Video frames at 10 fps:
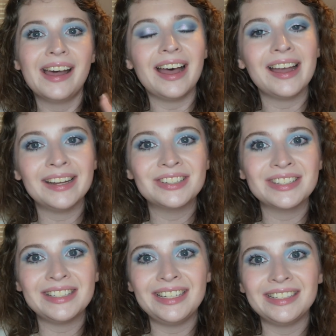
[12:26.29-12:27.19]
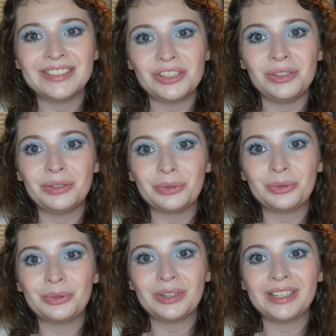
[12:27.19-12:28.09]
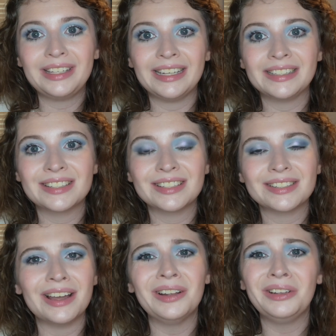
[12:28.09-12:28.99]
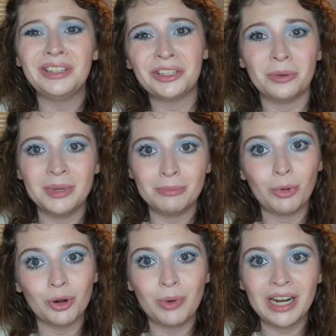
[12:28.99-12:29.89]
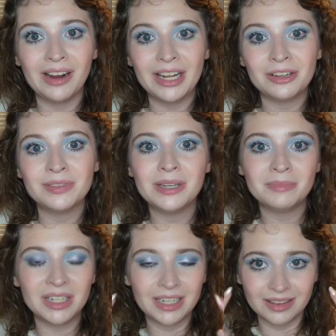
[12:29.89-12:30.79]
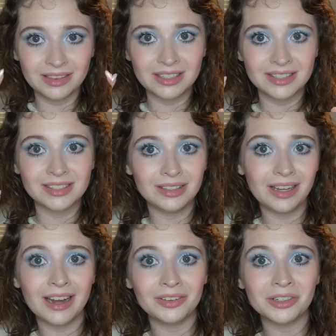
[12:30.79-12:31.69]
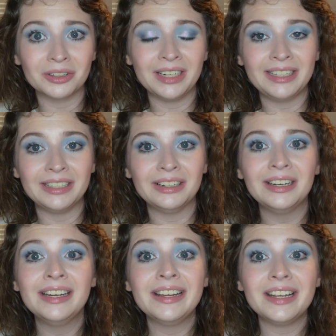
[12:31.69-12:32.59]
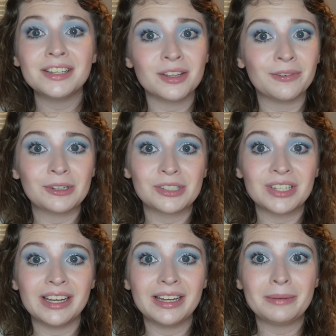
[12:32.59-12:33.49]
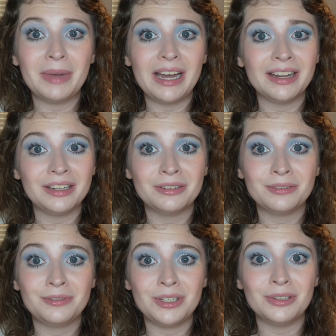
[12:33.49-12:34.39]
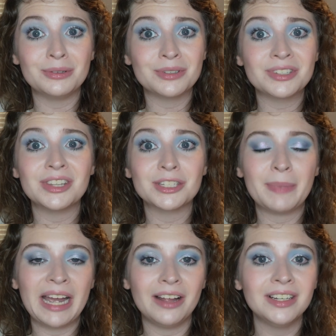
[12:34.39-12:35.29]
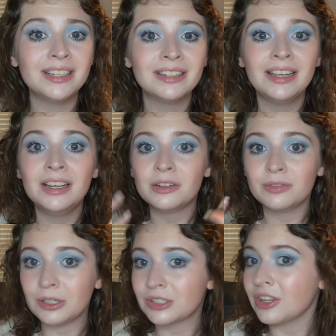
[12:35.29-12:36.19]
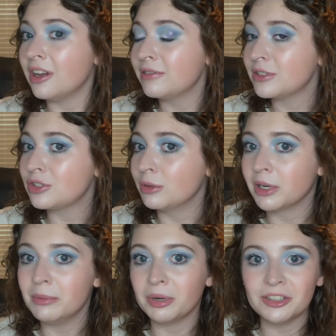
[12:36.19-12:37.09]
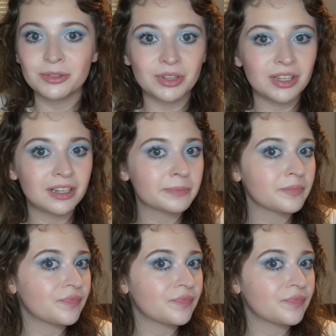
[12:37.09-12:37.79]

I just need to get a little bit more wear out of them. Like this eye look right here is the first time I have used this palette. First off, super impressed with it